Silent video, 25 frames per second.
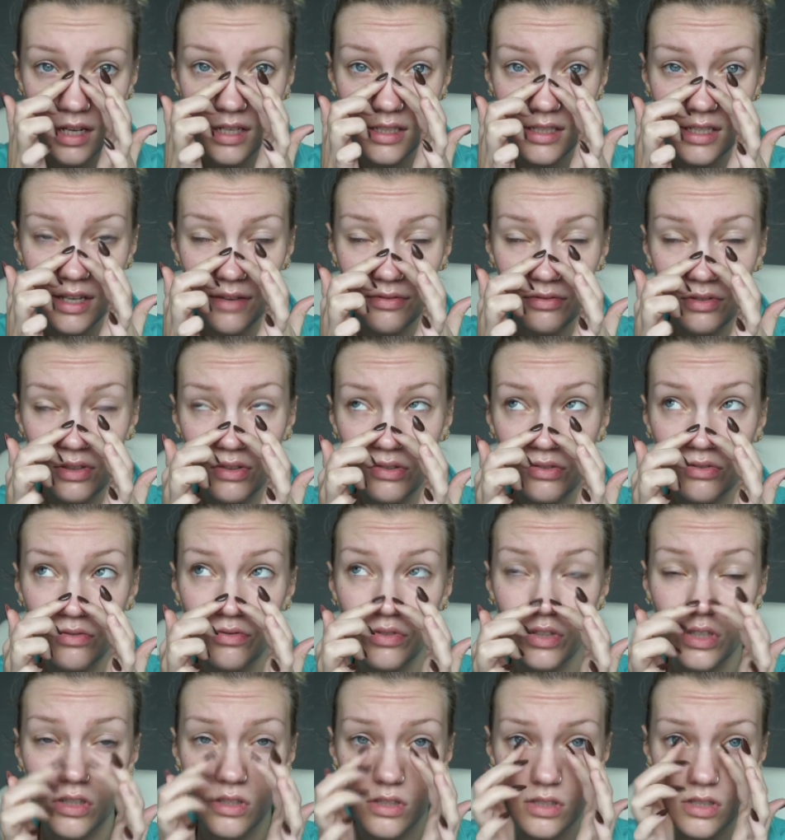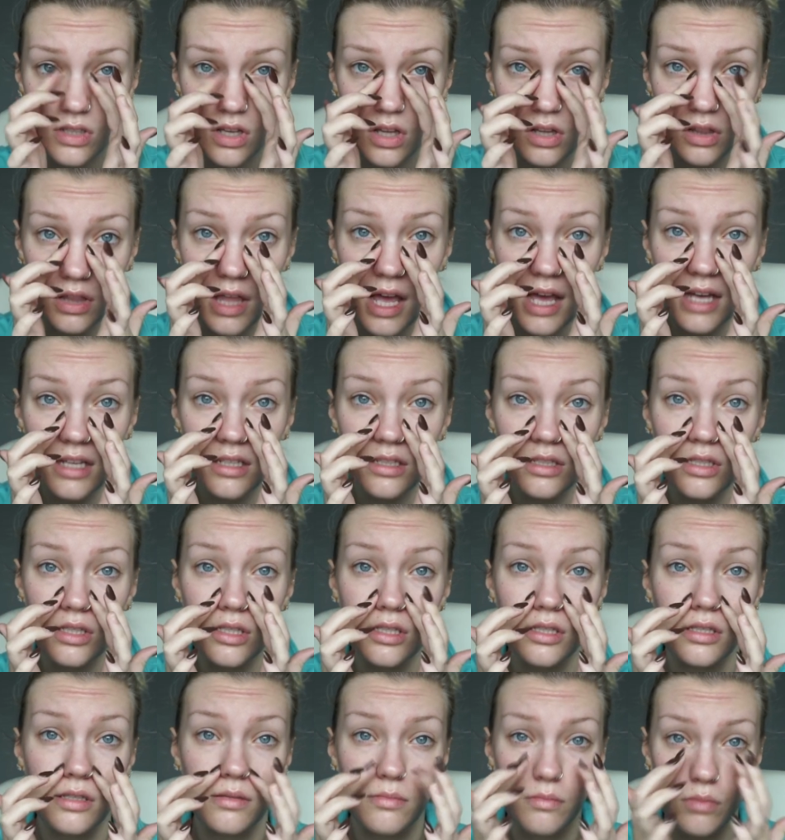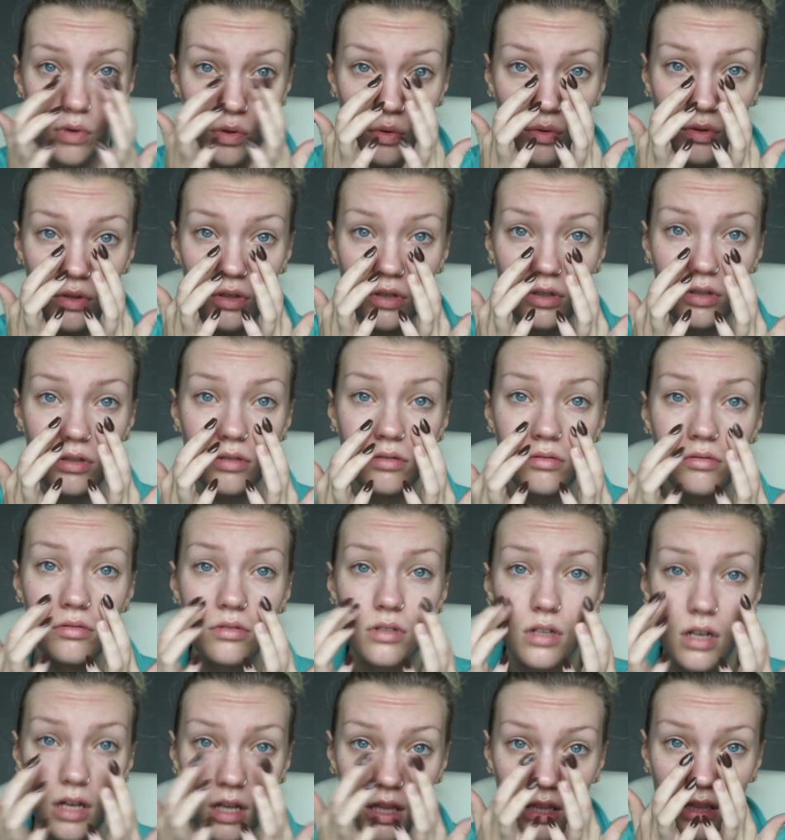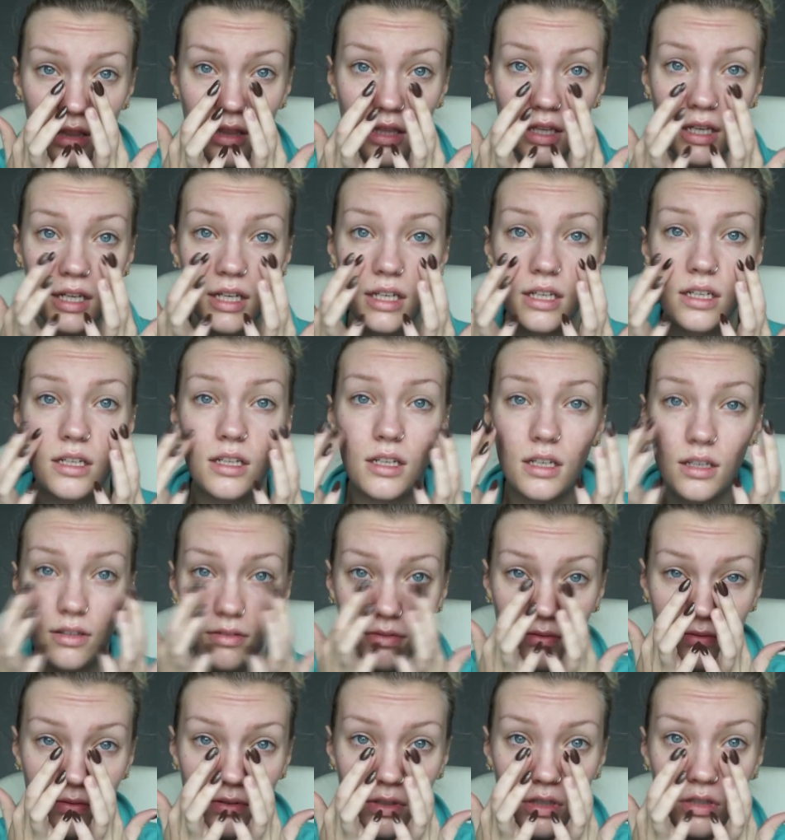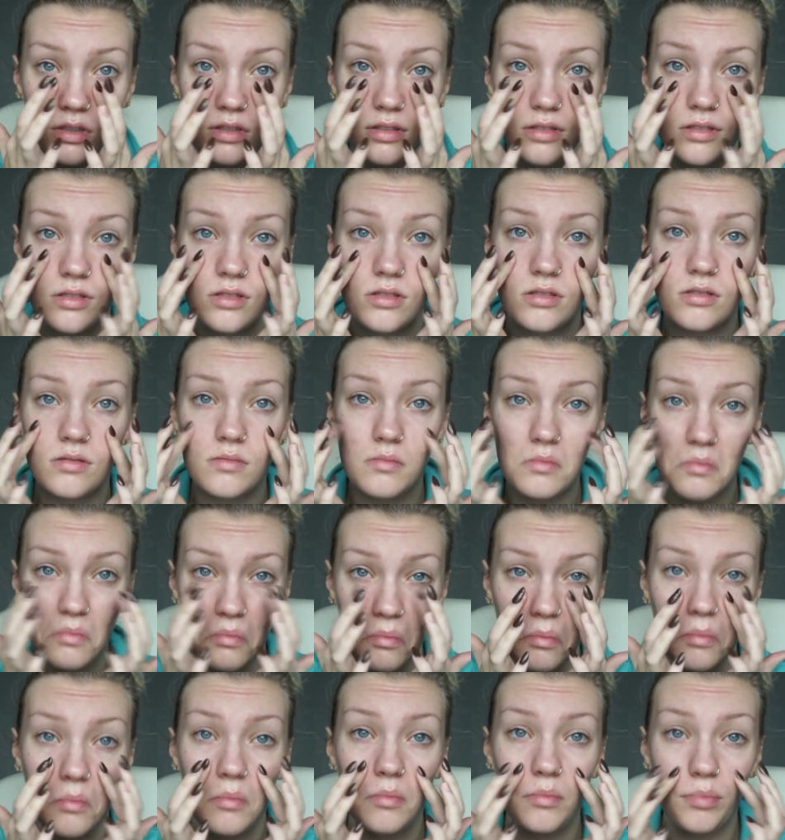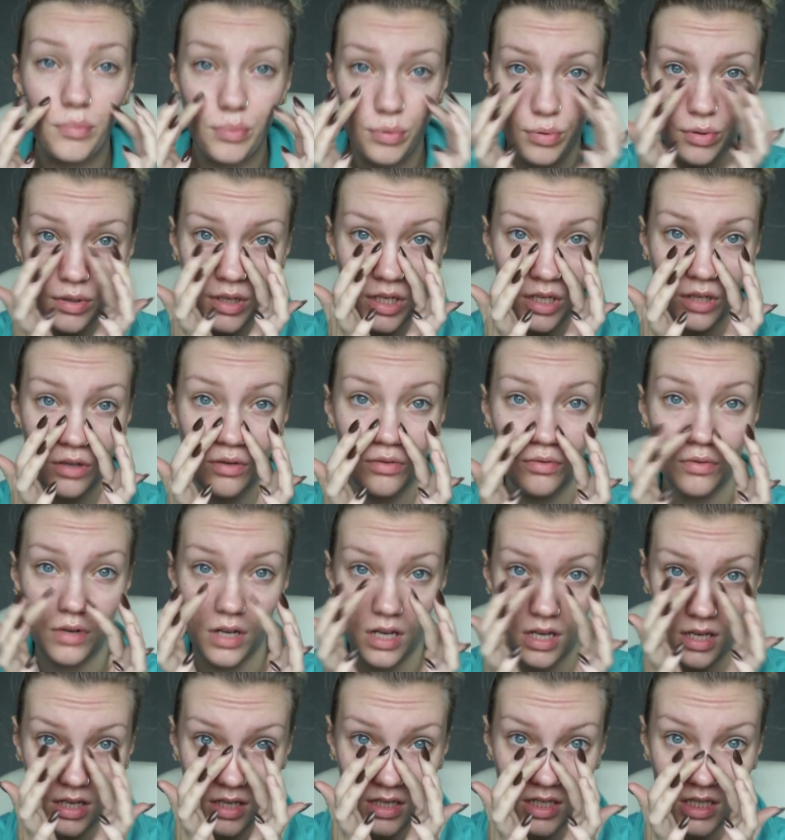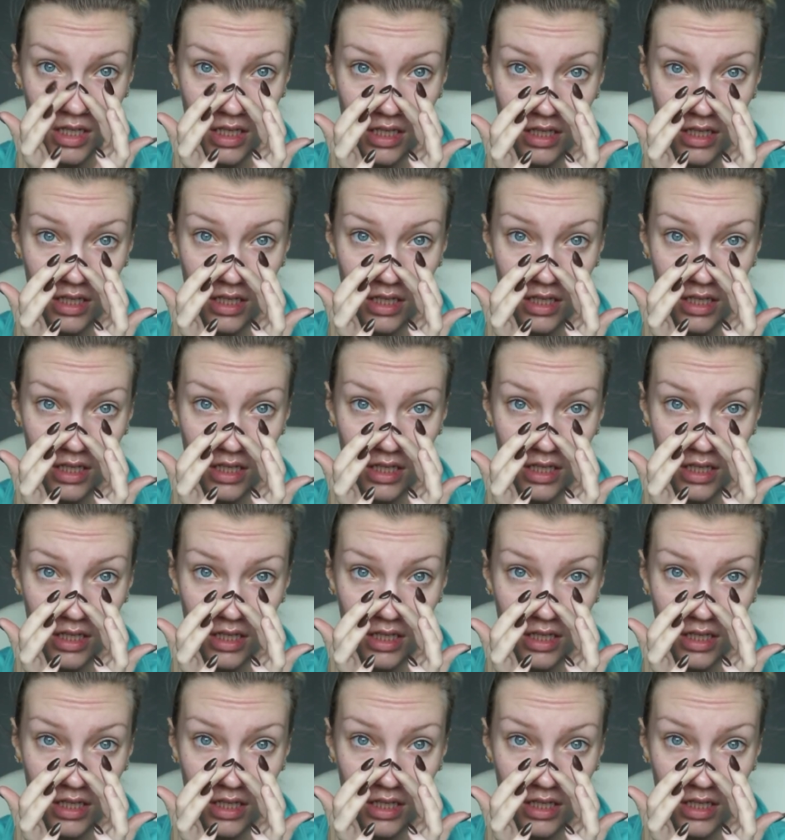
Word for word: it definitely feels a lot smoother. Like it feels pretty great.